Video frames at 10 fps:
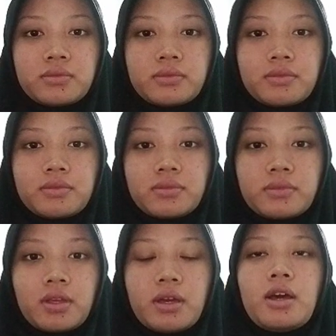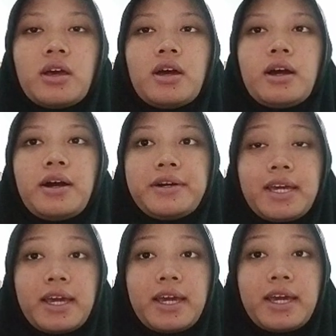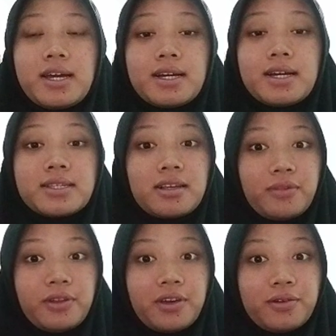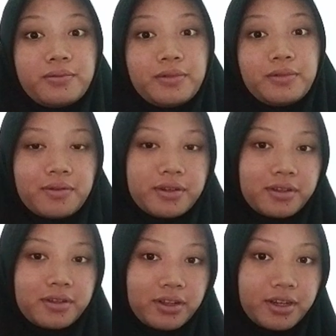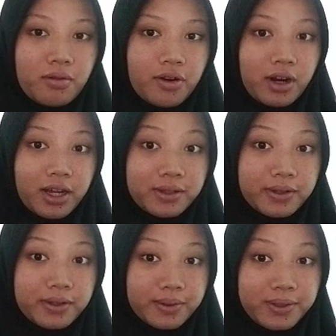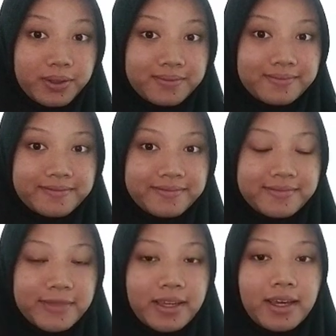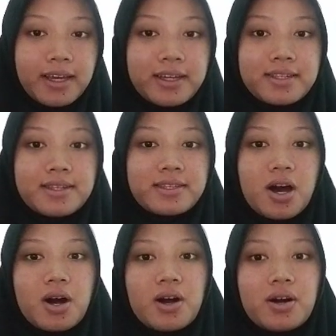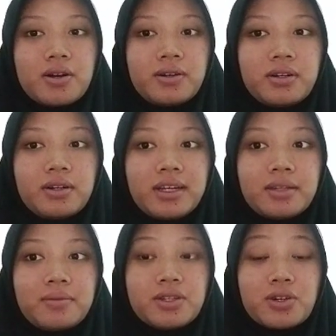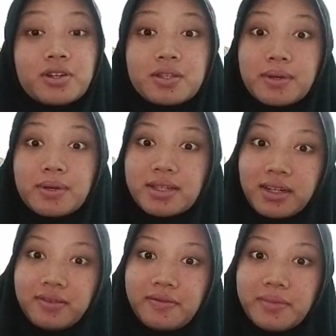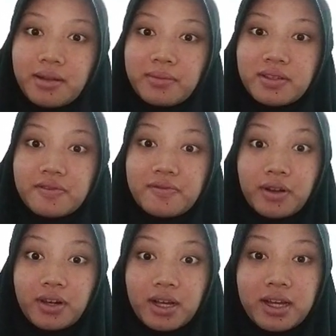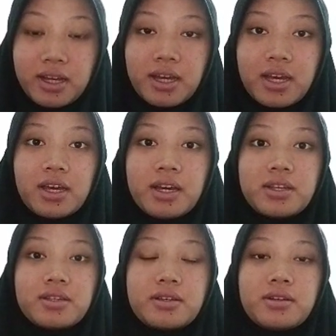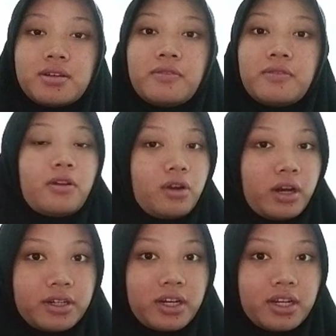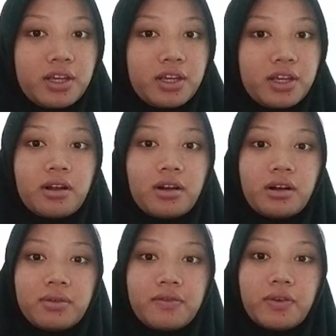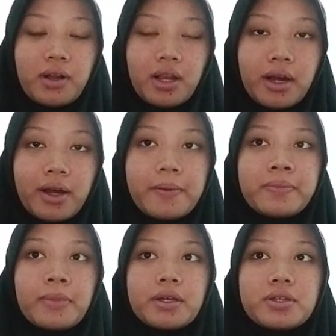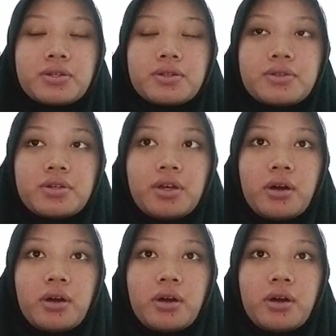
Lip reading: Okay, Assalamualaikum warahmatullahi wabarakatuh. So, let me introduce myself. My name is Viola, Viola Anggreni. You can call me Viola. So today I want to